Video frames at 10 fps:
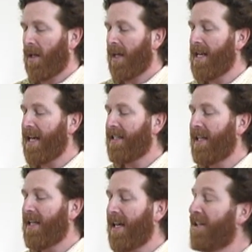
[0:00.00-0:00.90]
In
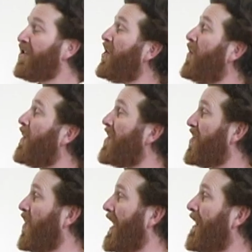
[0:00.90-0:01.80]
1992, it was
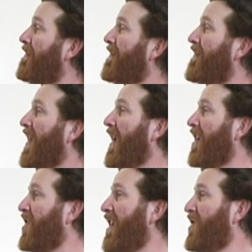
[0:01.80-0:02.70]
20.
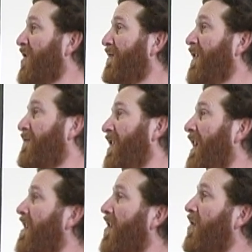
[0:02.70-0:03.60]
It changes
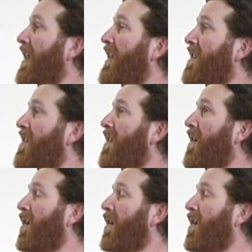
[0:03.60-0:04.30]
15 degrees